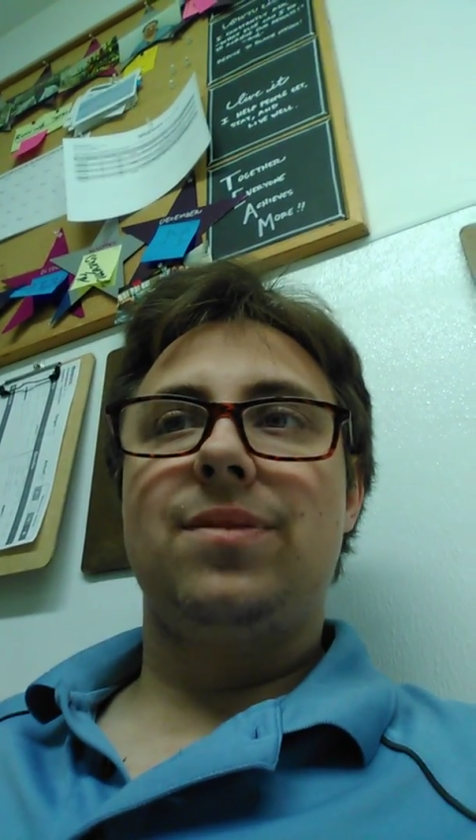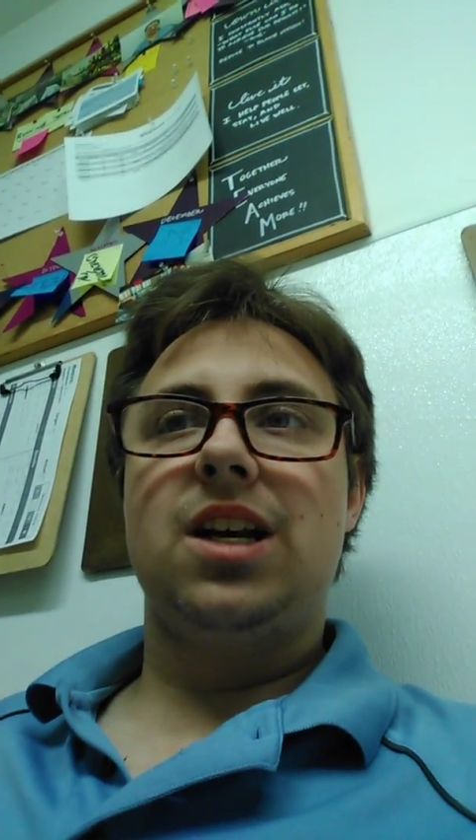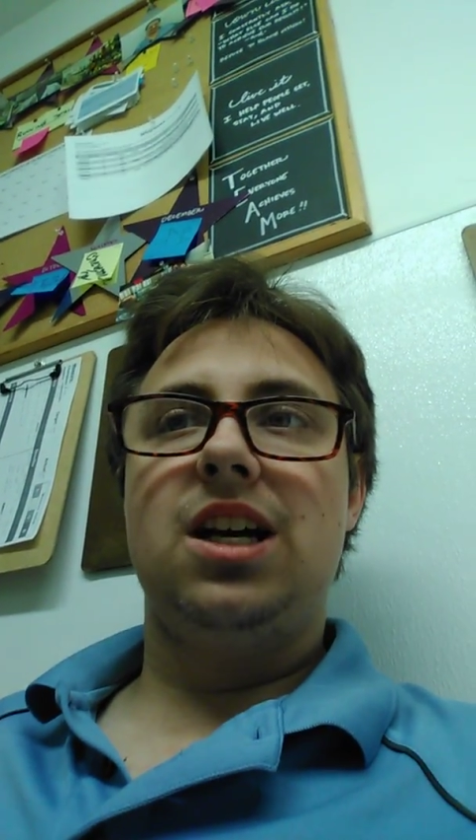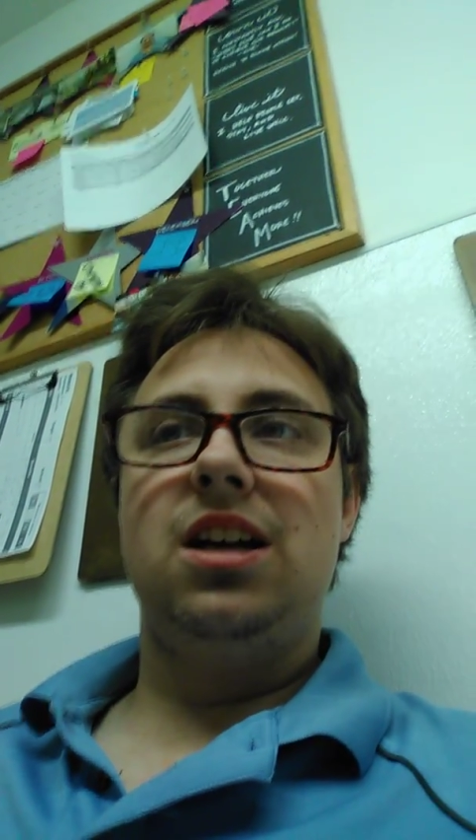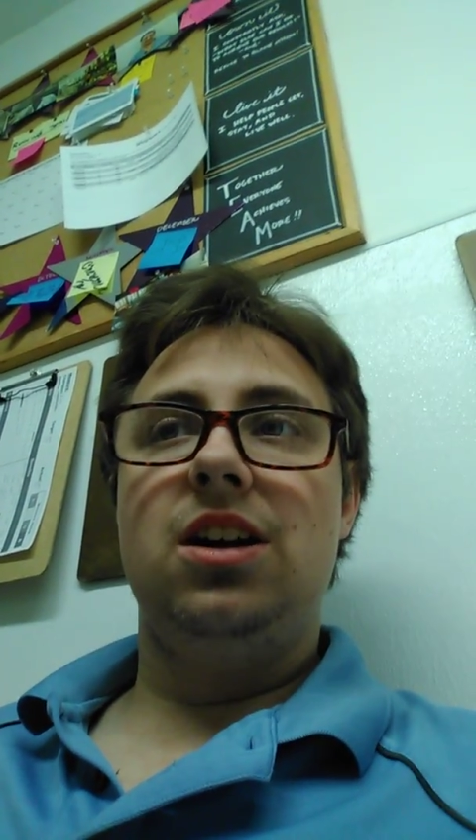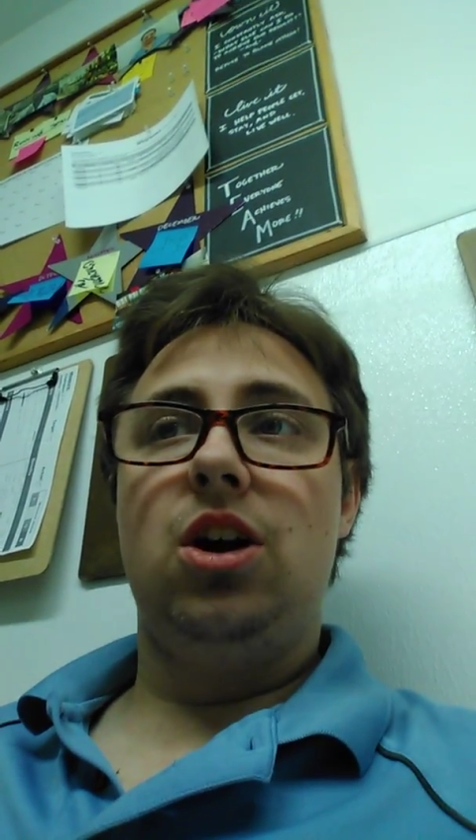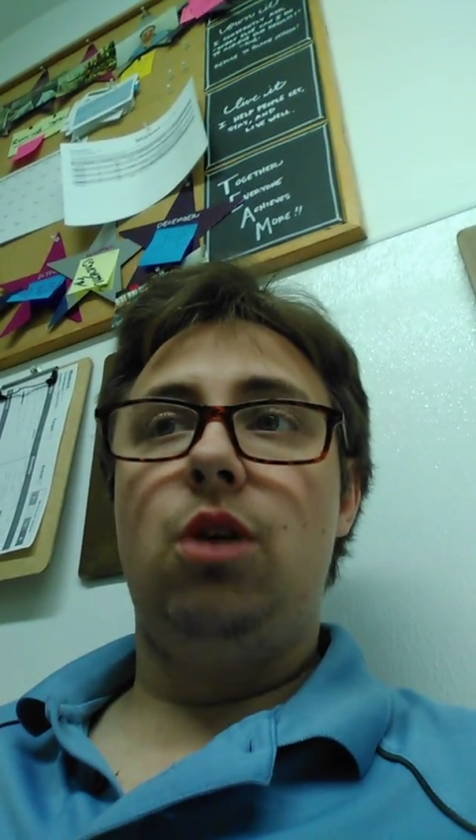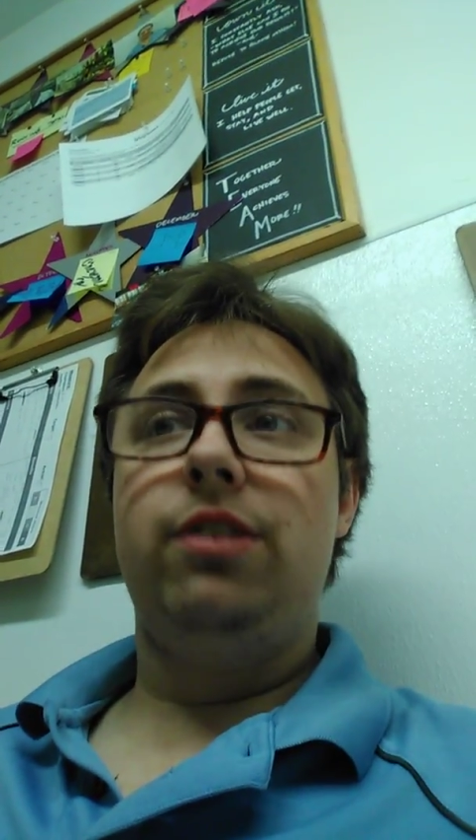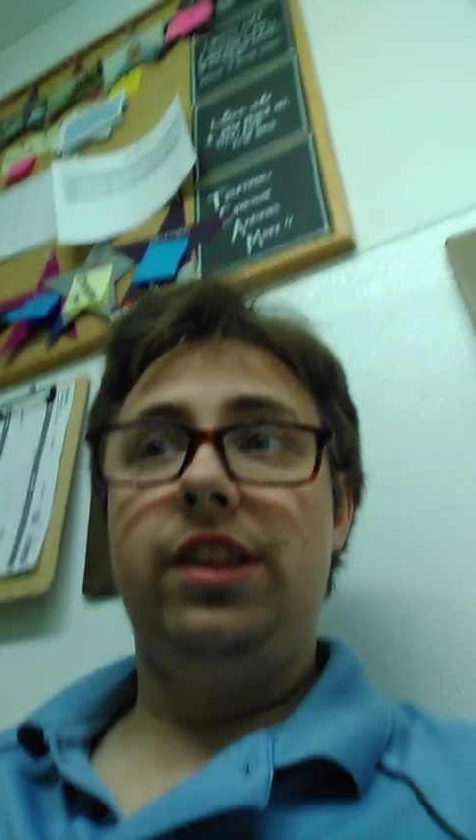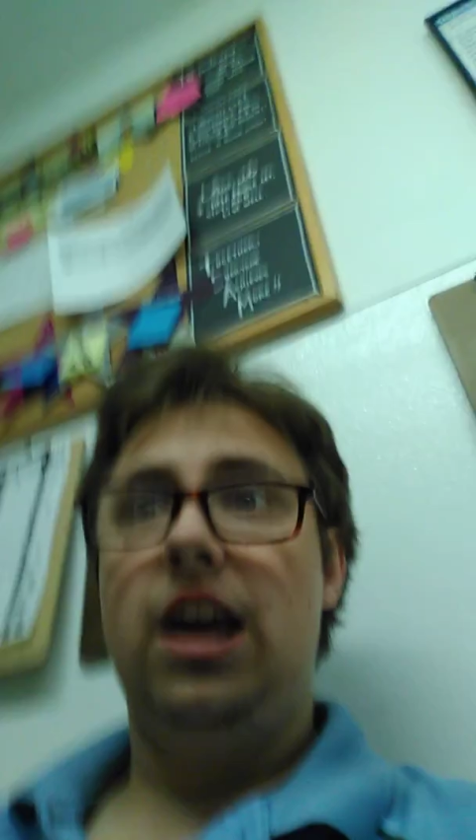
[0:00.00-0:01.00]
uh,
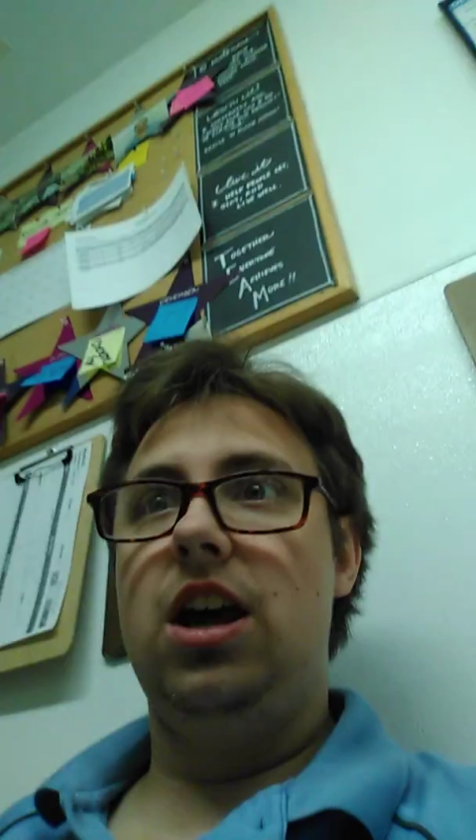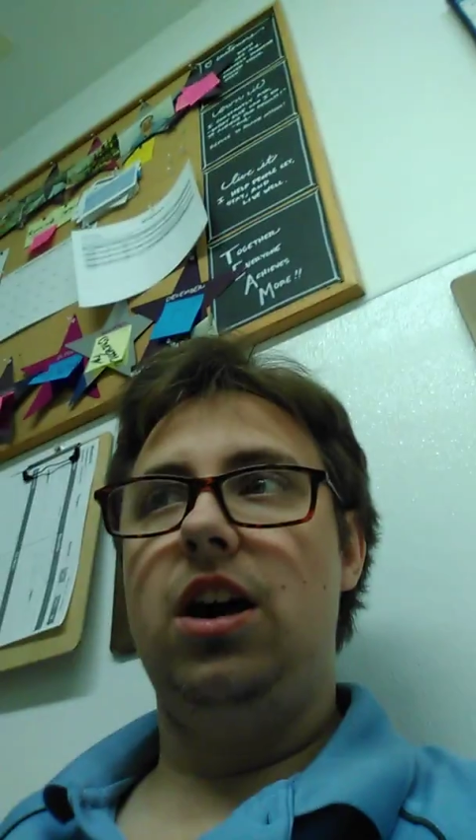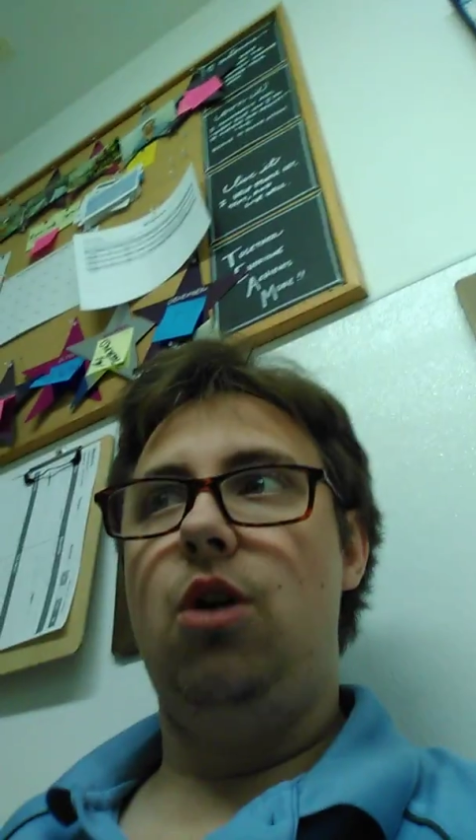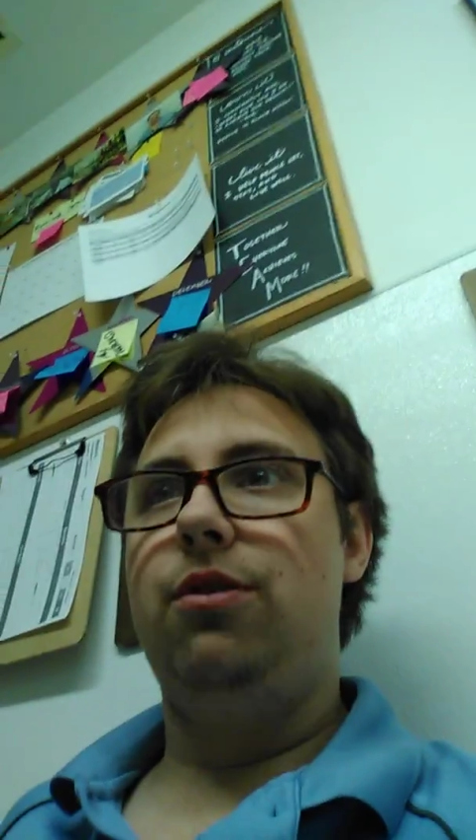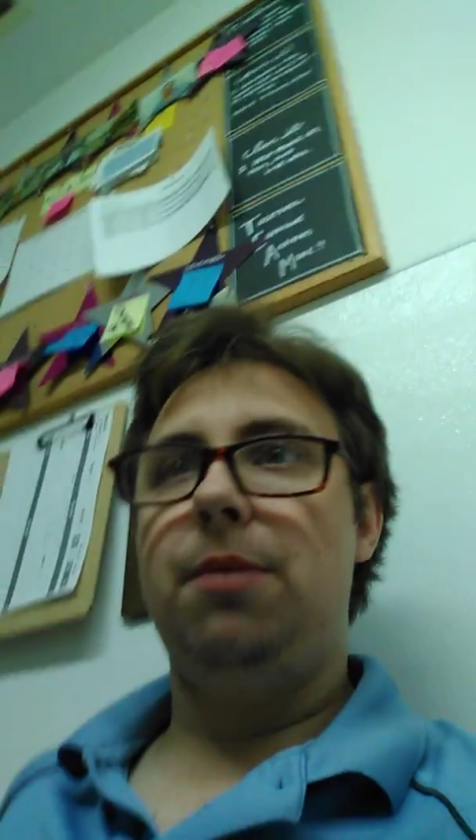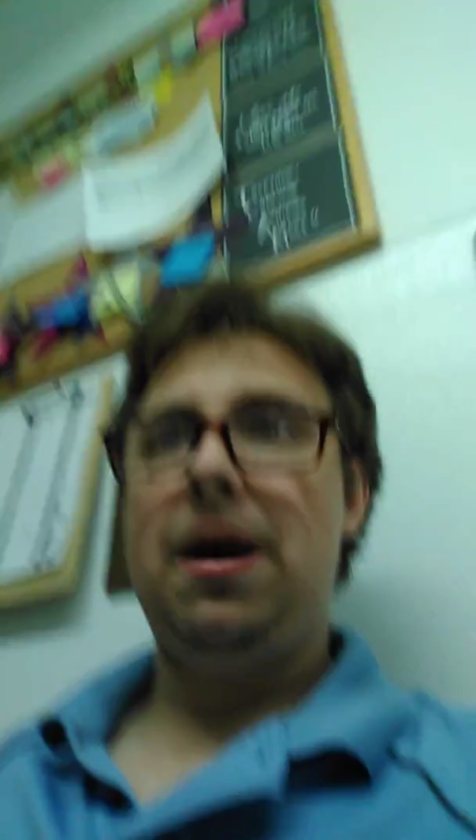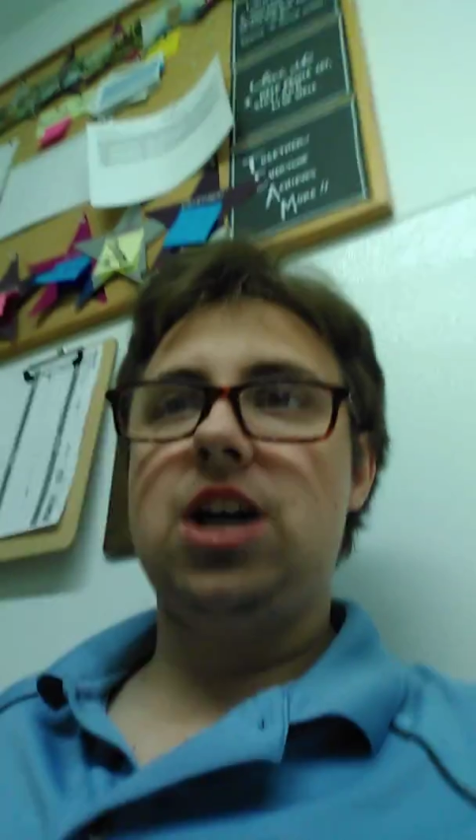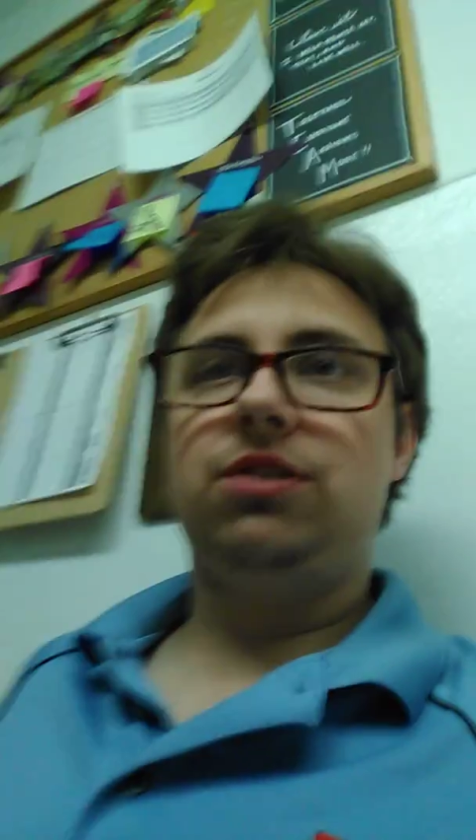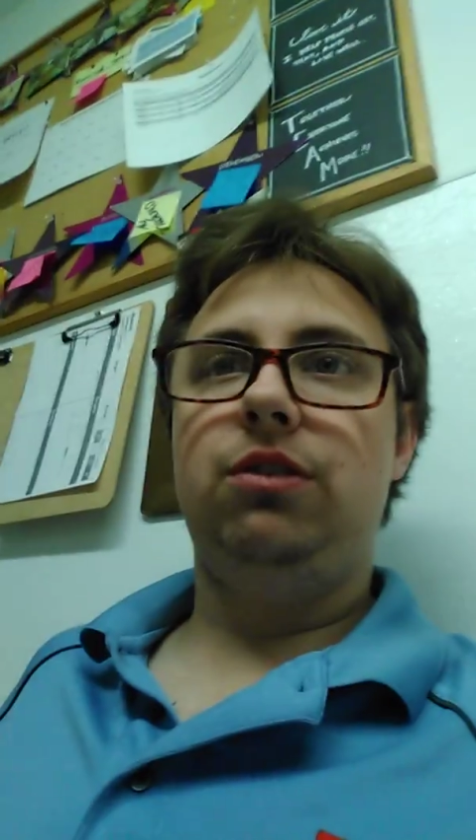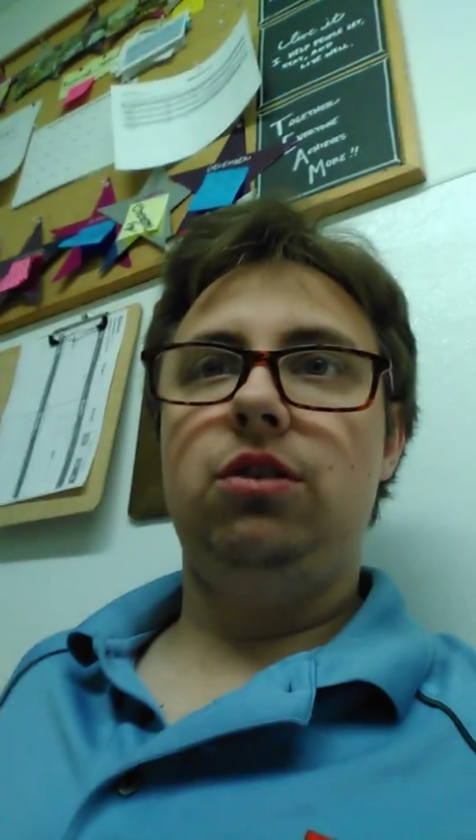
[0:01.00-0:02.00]
over the uh, over the
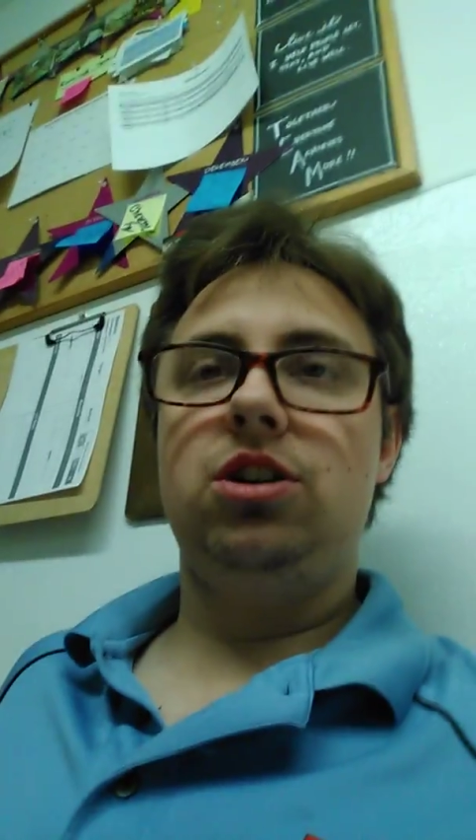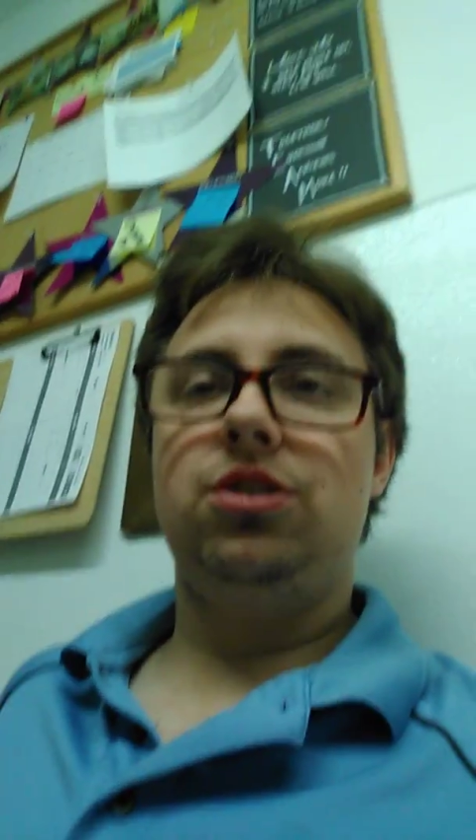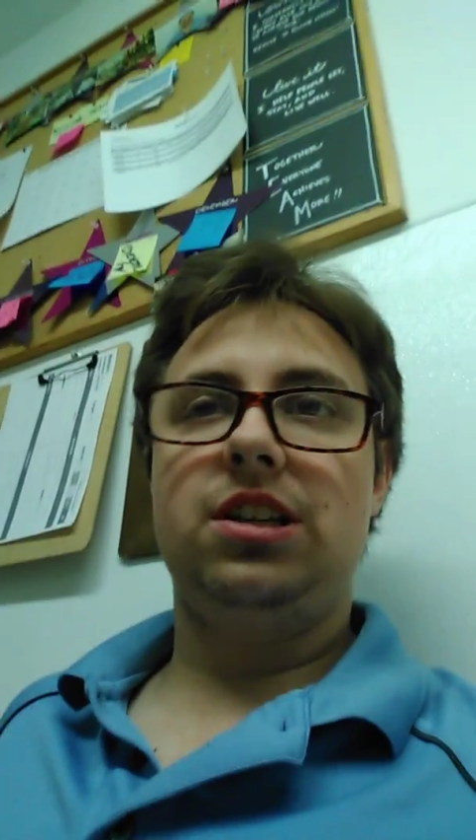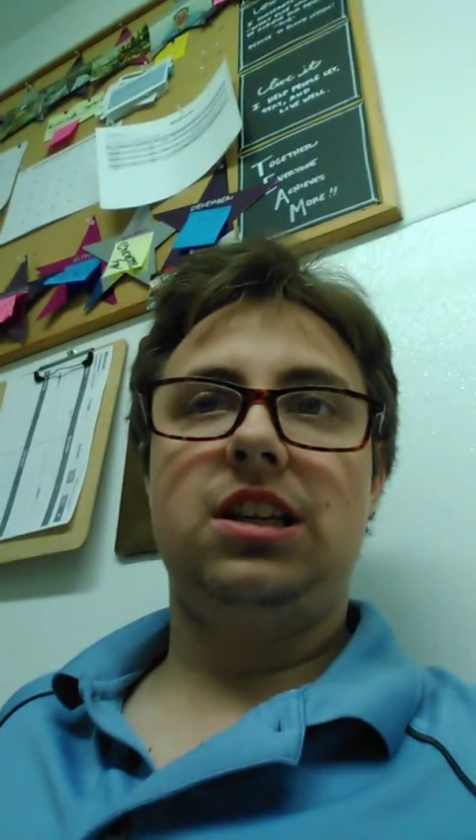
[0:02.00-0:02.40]
past few years,